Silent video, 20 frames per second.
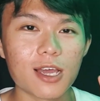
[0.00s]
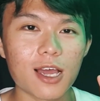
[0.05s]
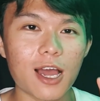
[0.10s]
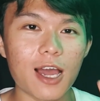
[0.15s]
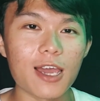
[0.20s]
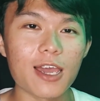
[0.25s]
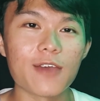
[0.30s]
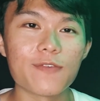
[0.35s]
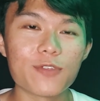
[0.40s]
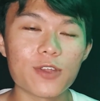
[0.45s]

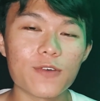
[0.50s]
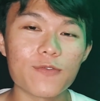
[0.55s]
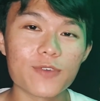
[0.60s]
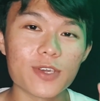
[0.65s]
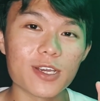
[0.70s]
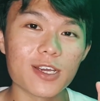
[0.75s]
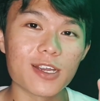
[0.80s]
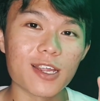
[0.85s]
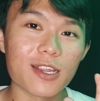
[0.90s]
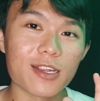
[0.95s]
I have not
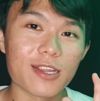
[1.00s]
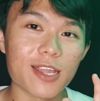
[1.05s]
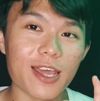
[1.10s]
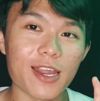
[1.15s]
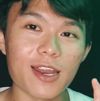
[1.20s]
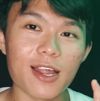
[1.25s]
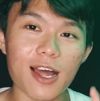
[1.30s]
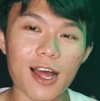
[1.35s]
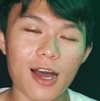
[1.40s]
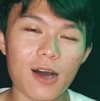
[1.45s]
figured
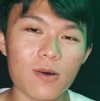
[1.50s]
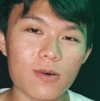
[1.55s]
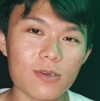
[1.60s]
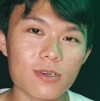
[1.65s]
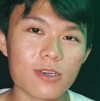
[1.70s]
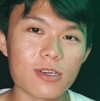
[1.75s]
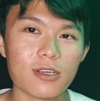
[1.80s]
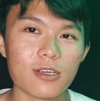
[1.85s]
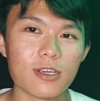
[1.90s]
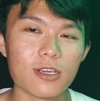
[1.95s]
that out,
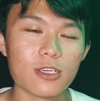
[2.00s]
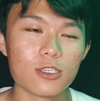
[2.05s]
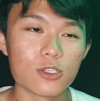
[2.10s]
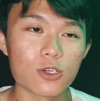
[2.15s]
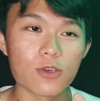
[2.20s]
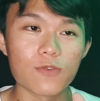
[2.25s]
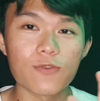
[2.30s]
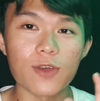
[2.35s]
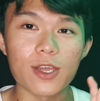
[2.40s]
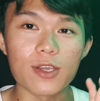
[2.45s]
so
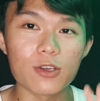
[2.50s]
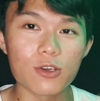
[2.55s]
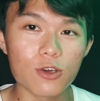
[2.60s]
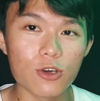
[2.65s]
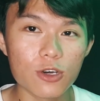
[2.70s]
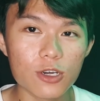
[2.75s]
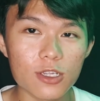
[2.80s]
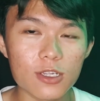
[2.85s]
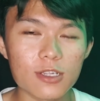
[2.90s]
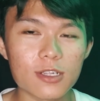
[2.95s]
if I
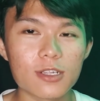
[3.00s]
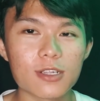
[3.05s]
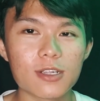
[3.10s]
could,